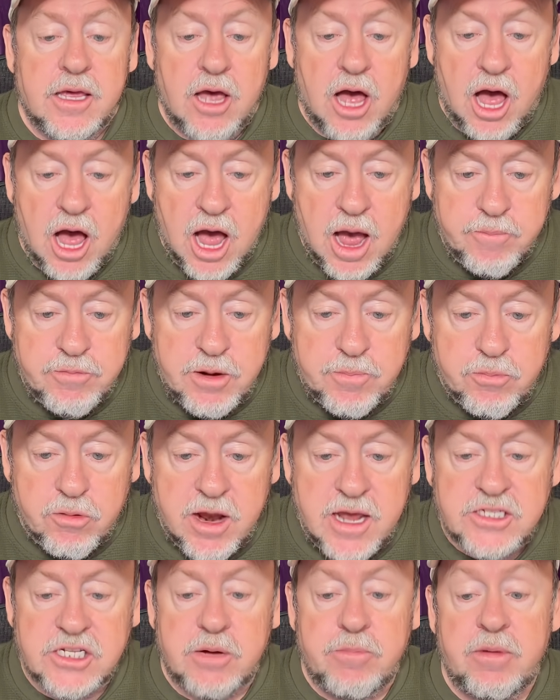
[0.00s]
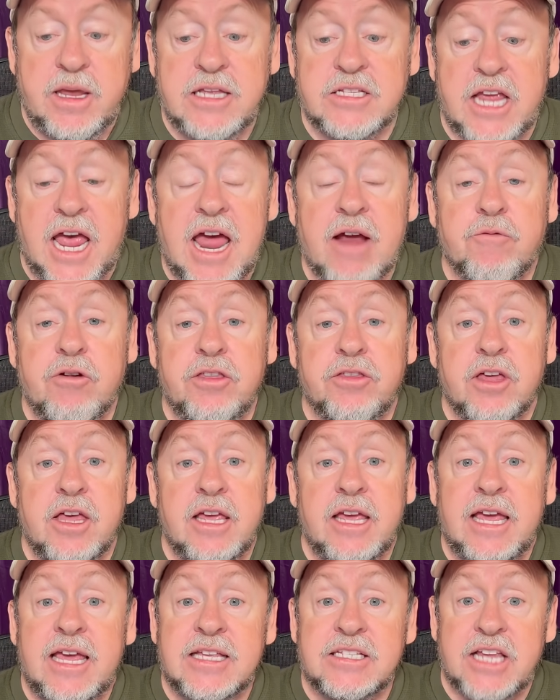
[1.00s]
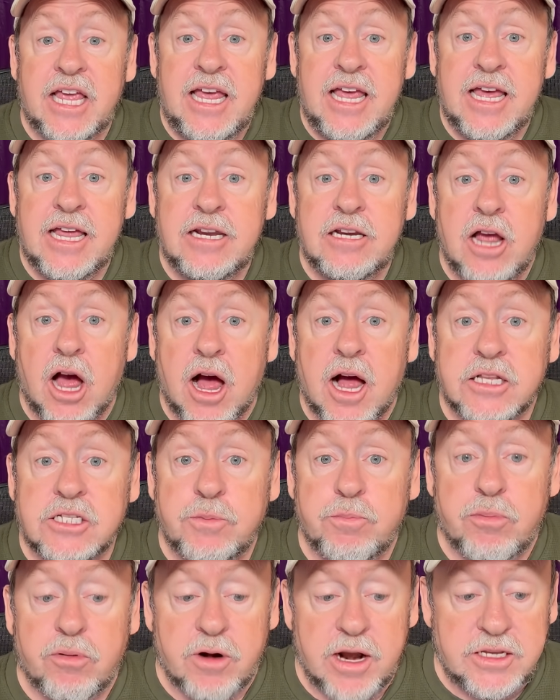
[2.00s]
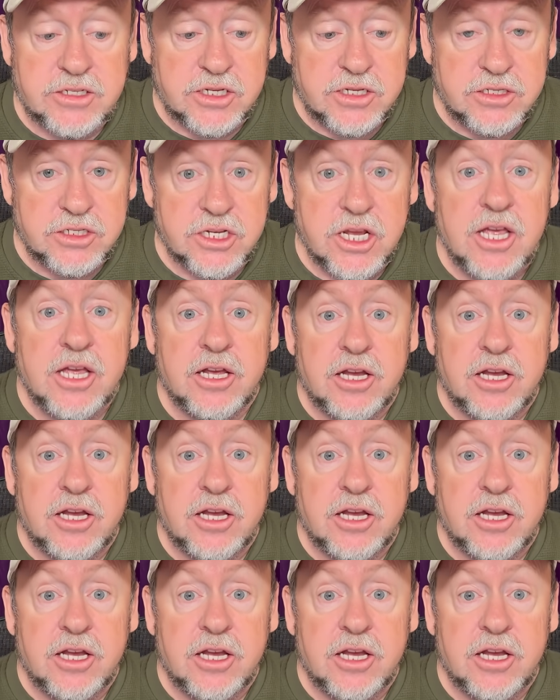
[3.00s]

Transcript: Omnipresent means everything is in God's presence.